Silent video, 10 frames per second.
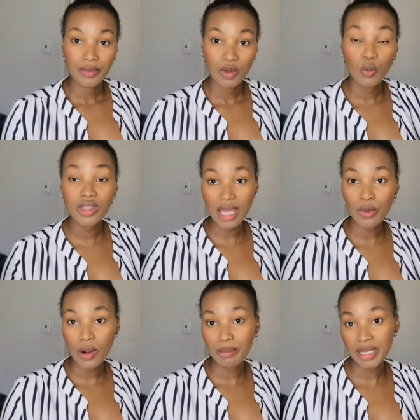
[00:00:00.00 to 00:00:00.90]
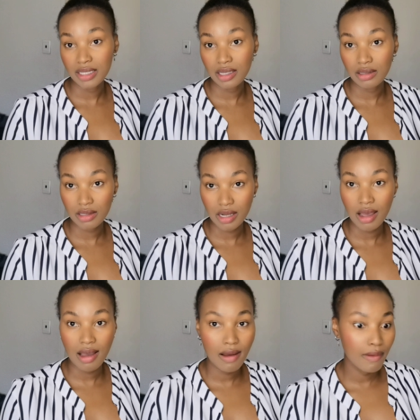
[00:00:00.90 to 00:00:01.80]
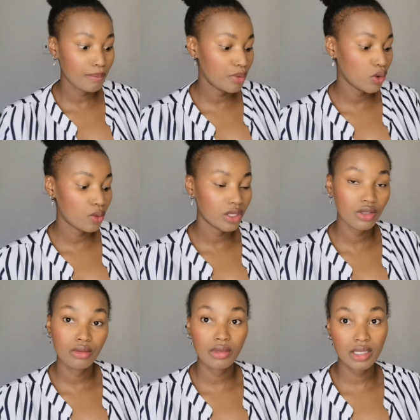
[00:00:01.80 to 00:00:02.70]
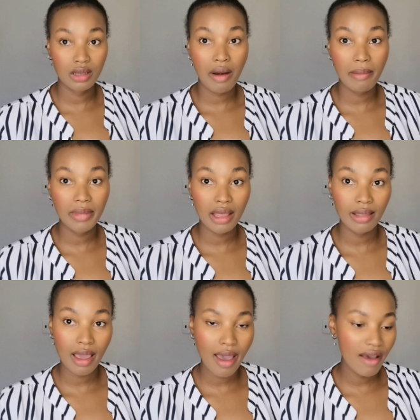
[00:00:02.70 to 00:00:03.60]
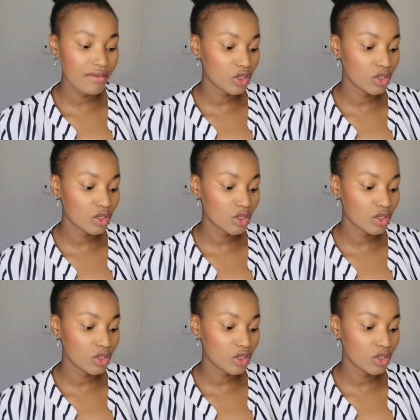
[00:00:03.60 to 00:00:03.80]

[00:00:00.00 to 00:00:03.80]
with that 1% um, pure retinol serum that they have.